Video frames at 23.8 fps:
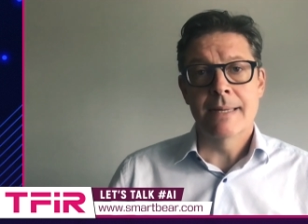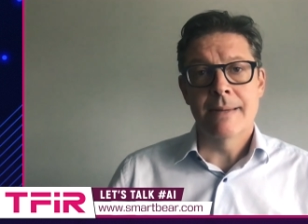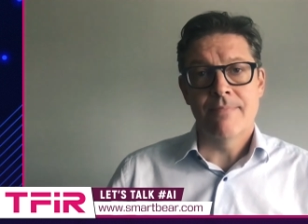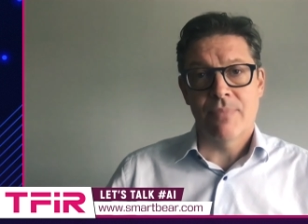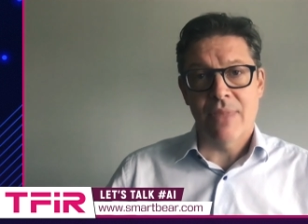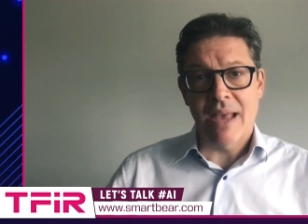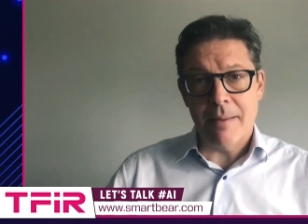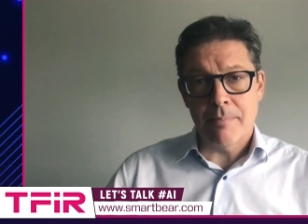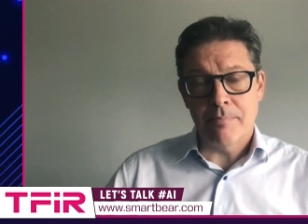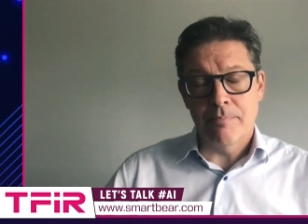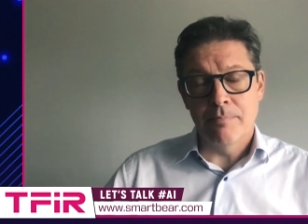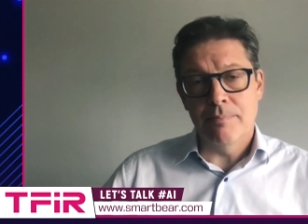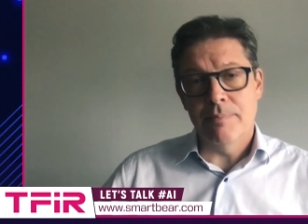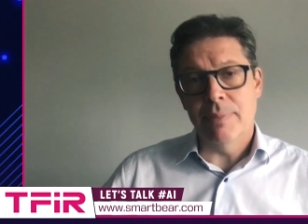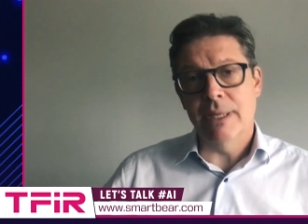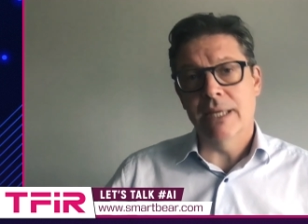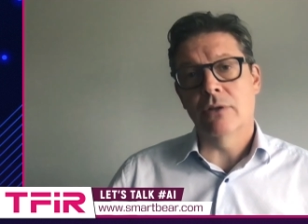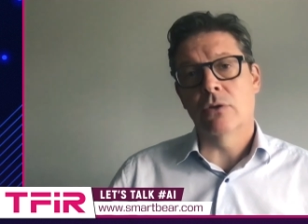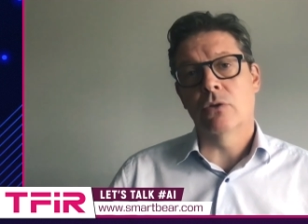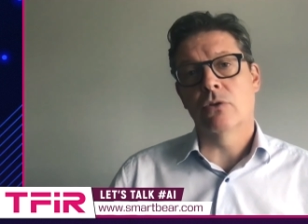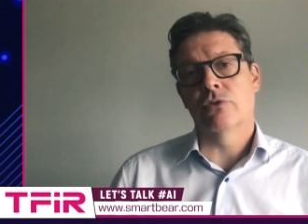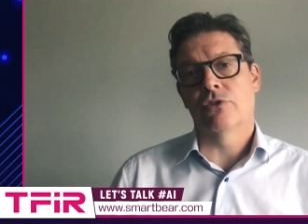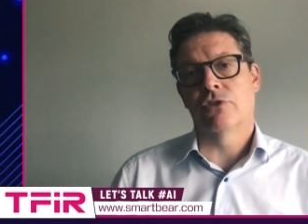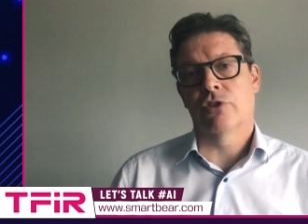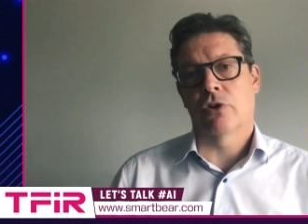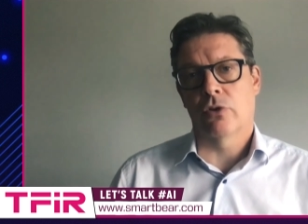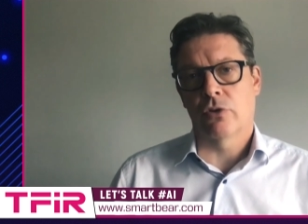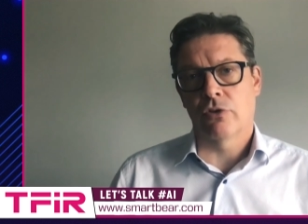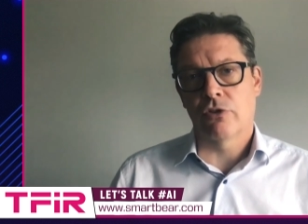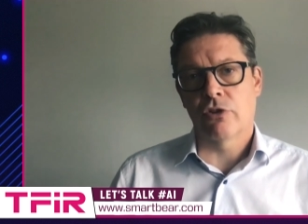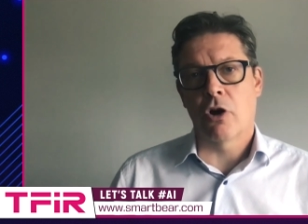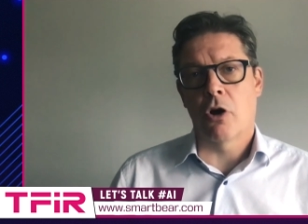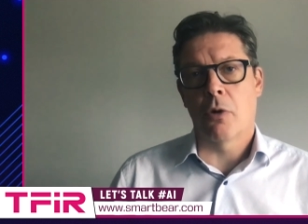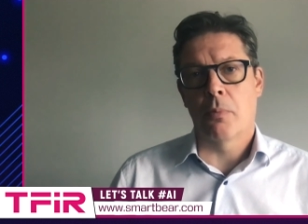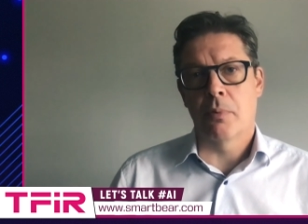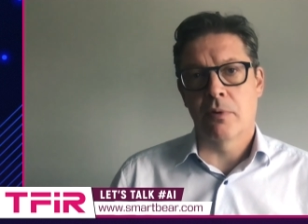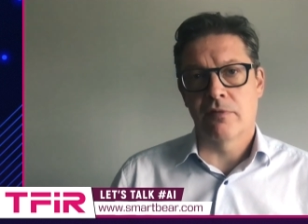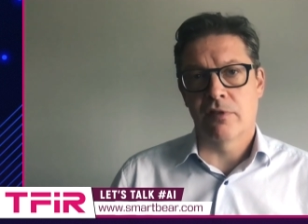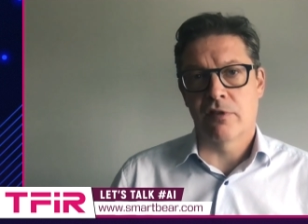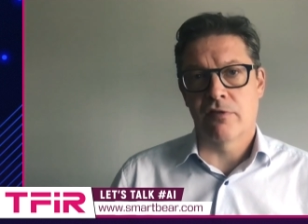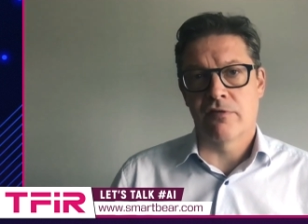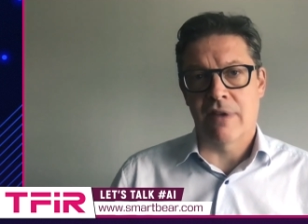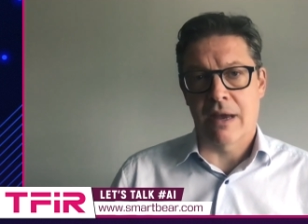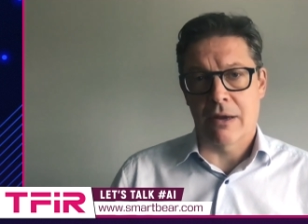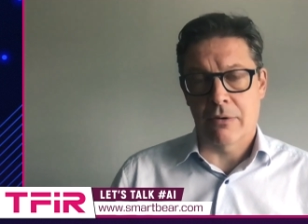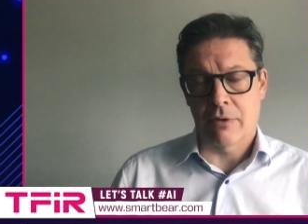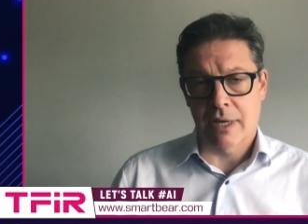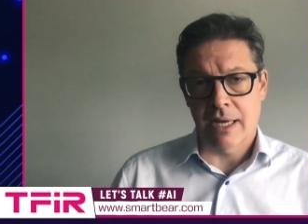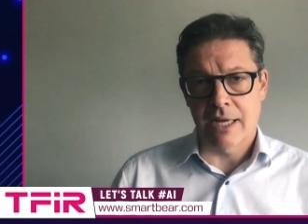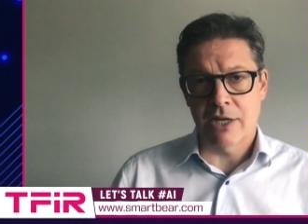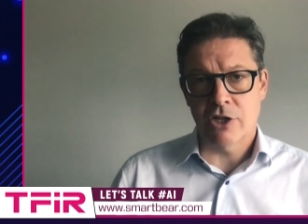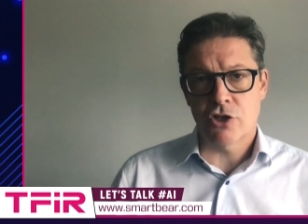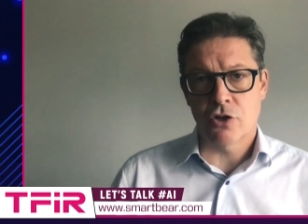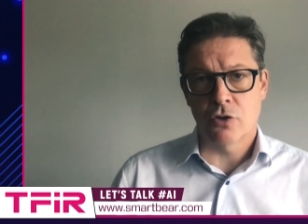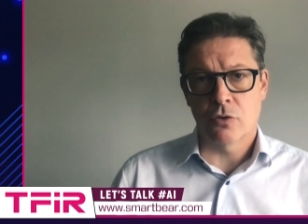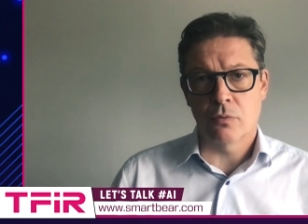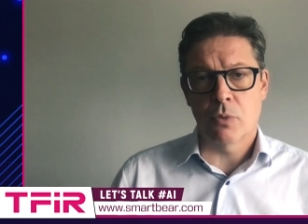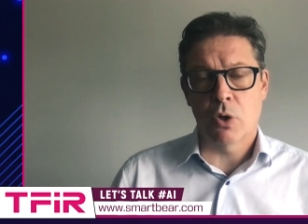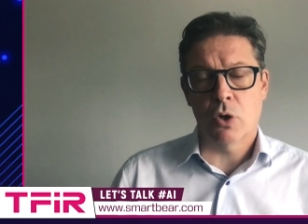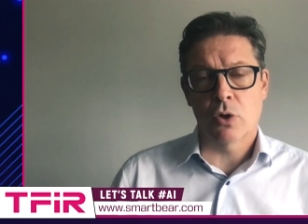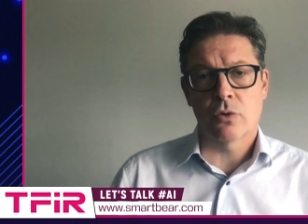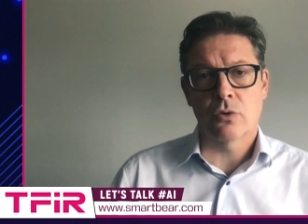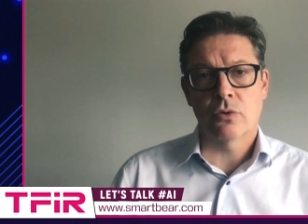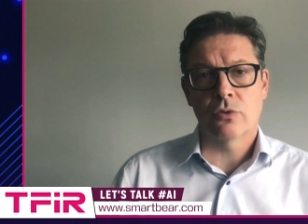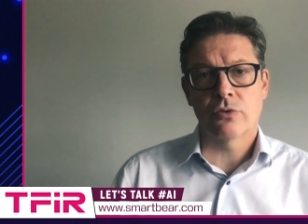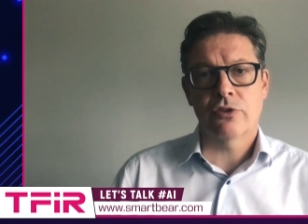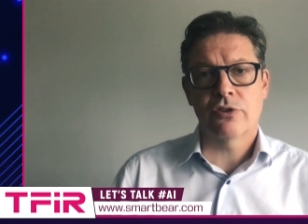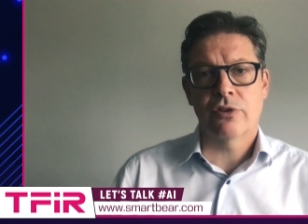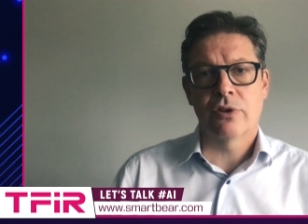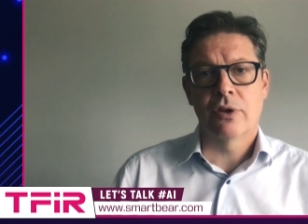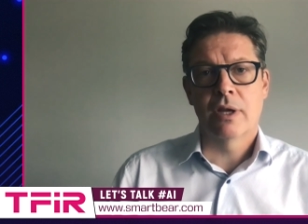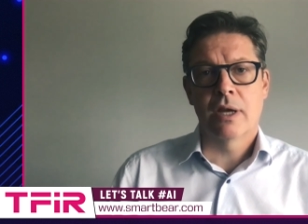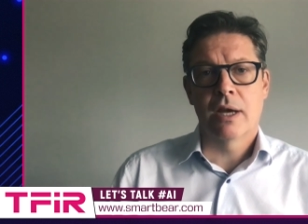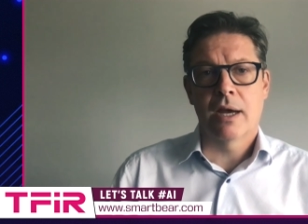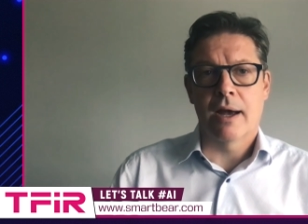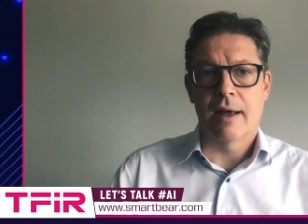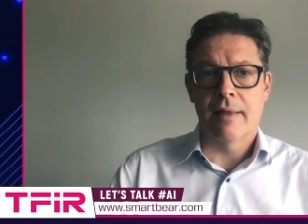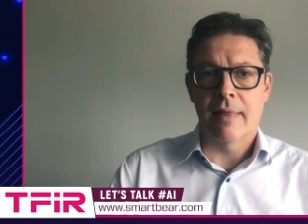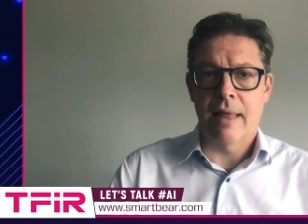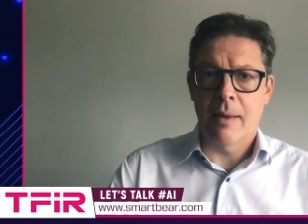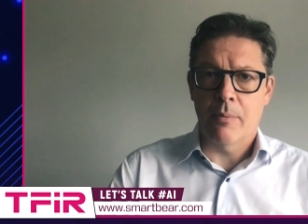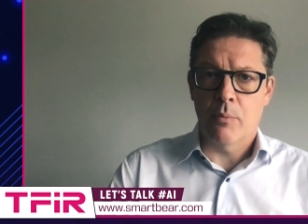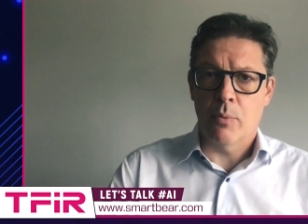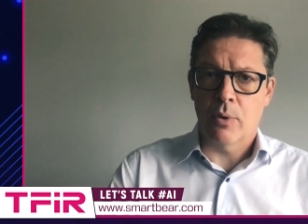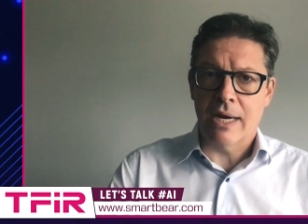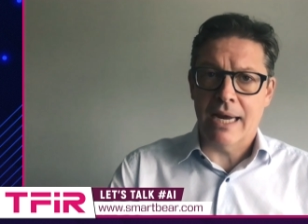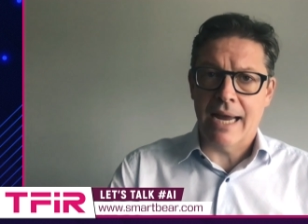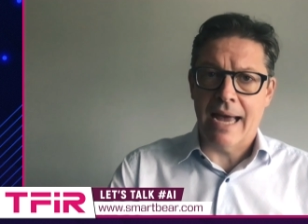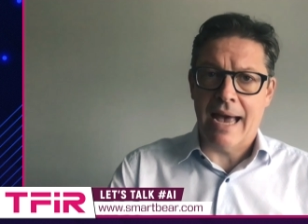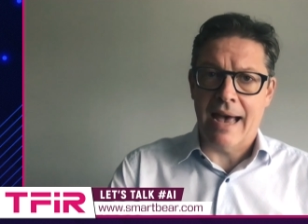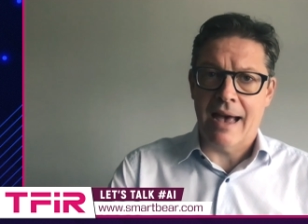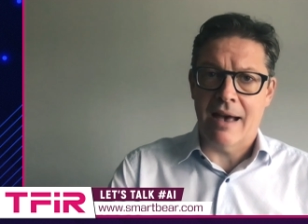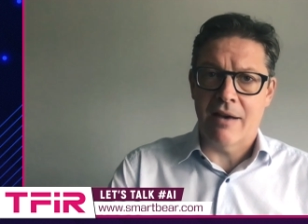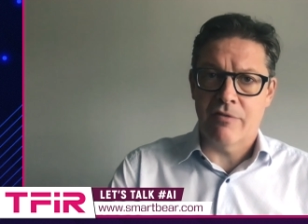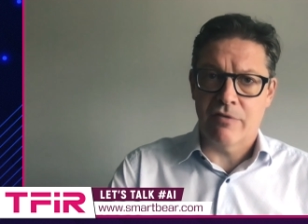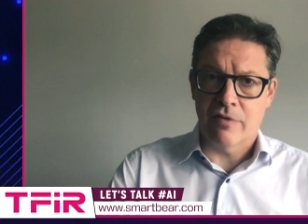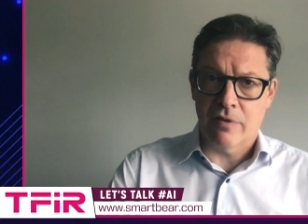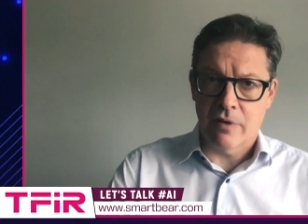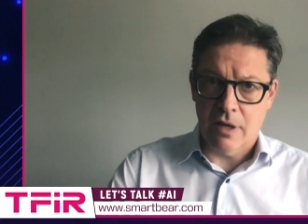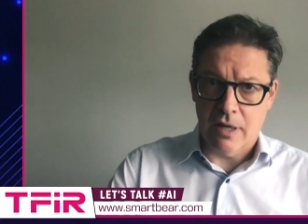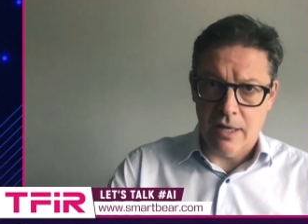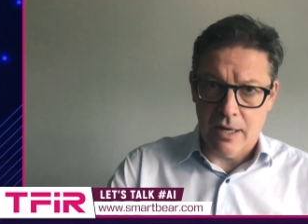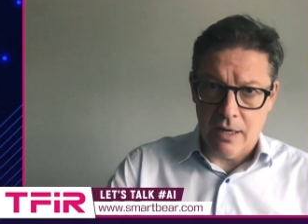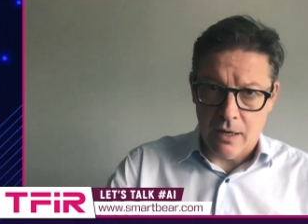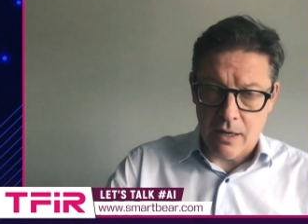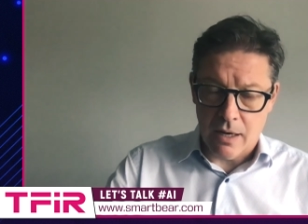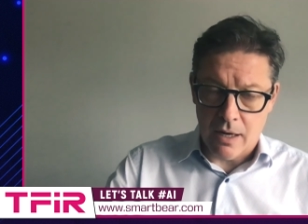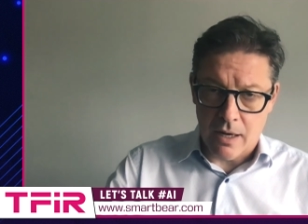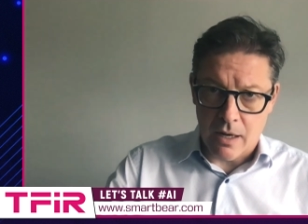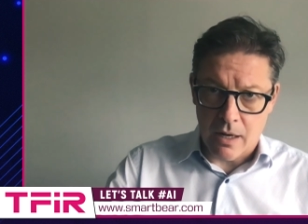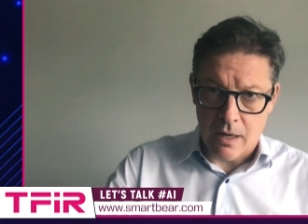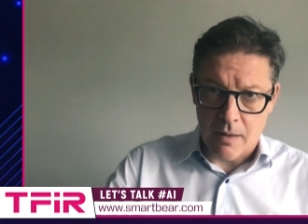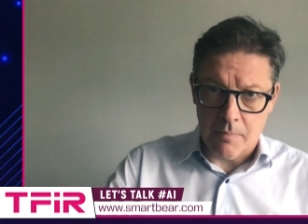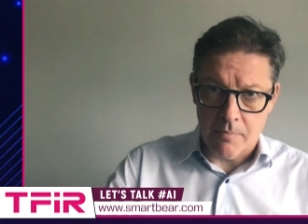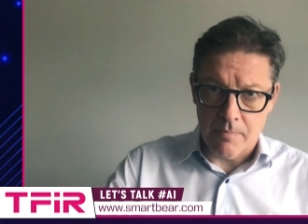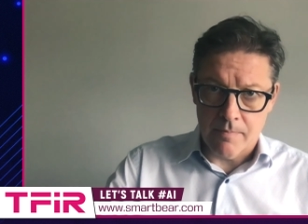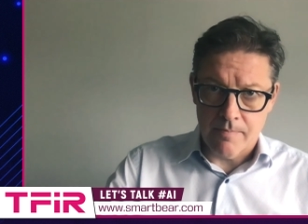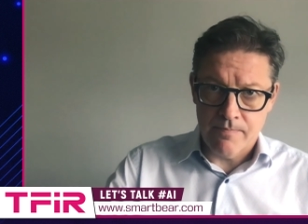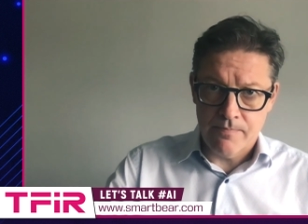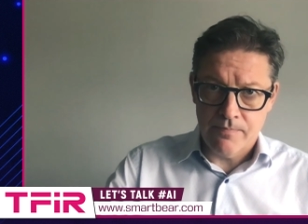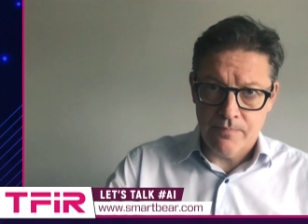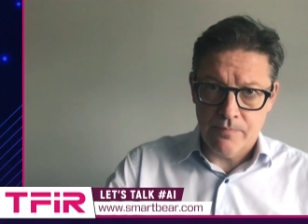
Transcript: That builds on top of the foundational models, and then we have an, um,